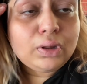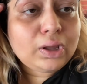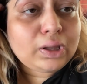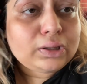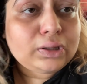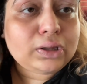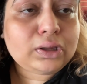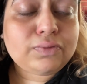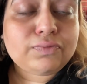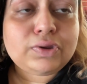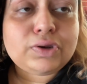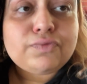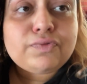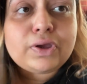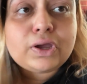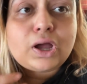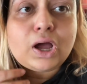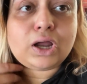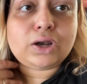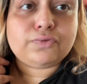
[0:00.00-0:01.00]
I think even if I
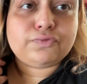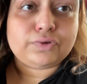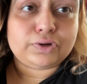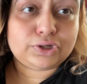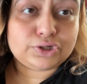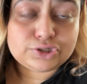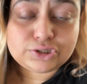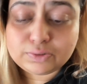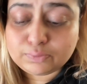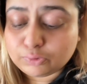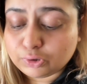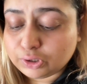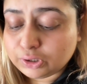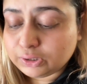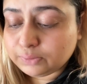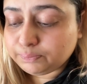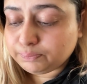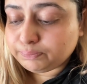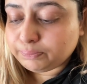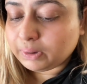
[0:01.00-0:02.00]
can't finish, I'm gonna
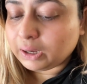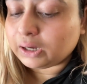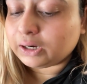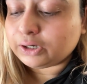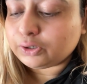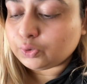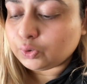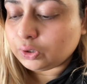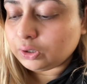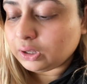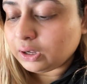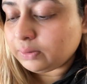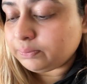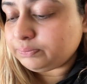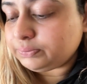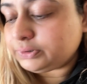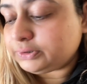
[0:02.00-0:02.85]
pack it all up